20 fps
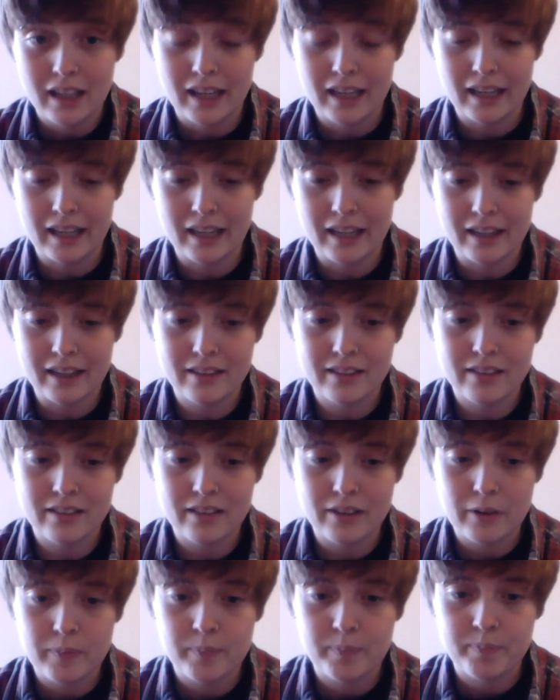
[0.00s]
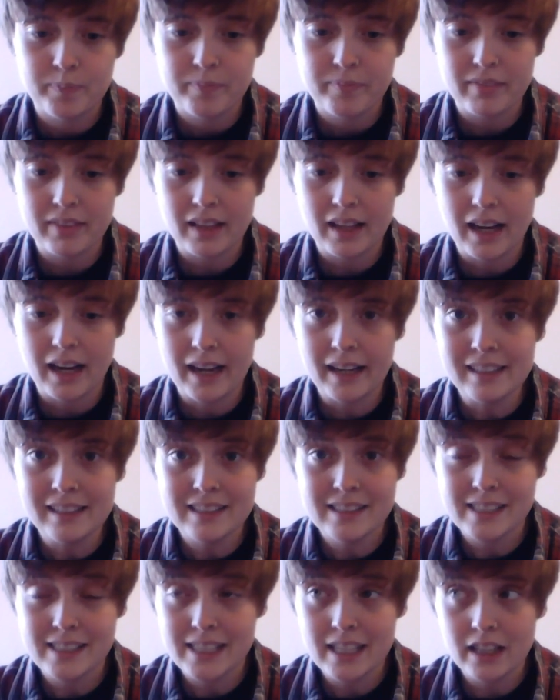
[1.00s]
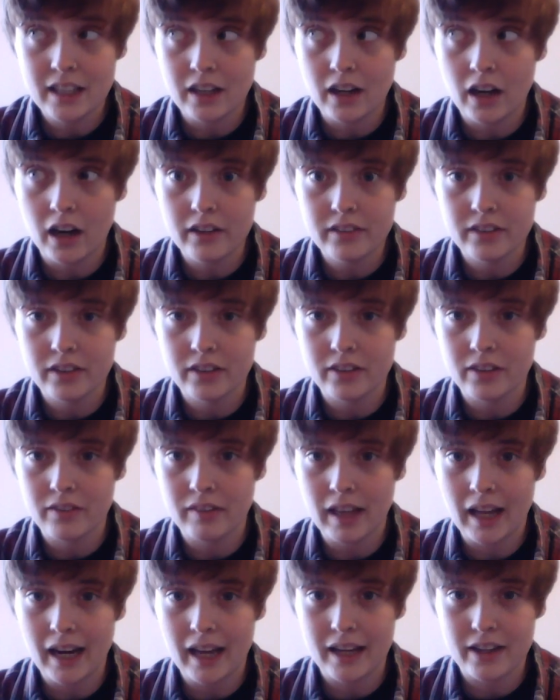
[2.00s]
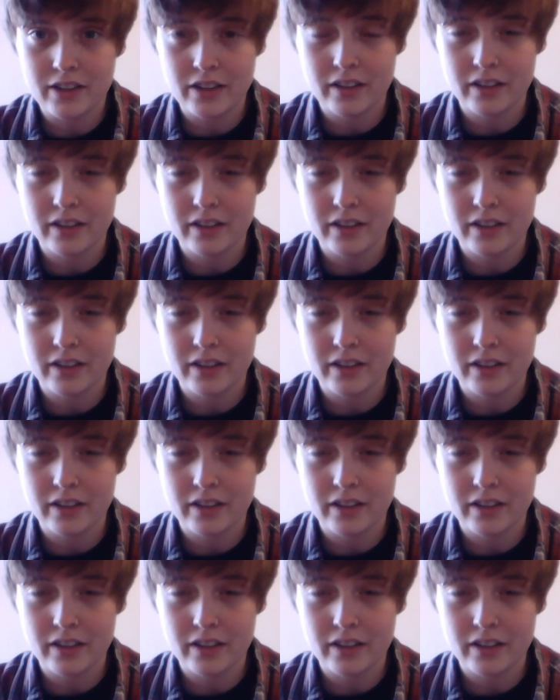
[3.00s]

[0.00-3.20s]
And I can see the causes of that.